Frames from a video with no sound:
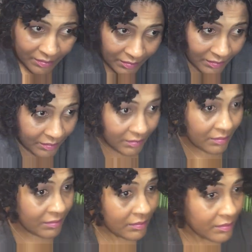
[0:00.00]

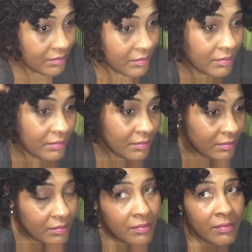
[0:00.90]

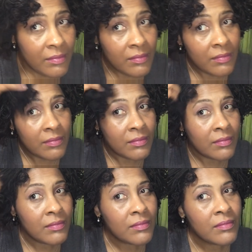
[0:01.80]

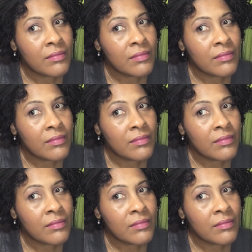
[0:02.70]
(silence)